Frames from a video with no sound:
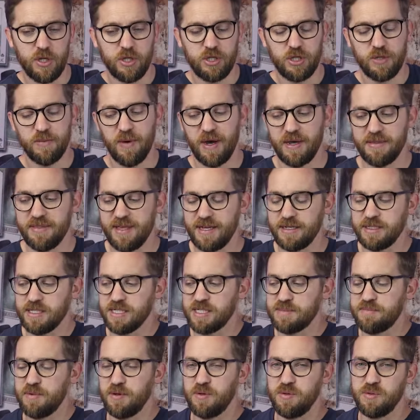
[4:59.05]
You might then
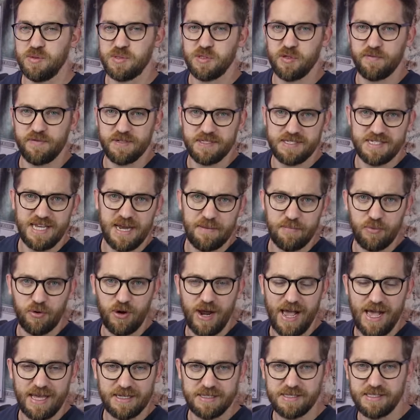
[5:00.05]
dispose of a
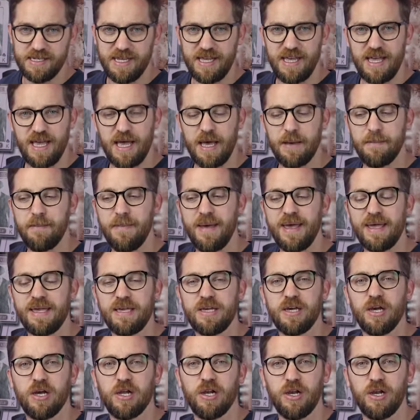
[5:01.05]
separate asset and make a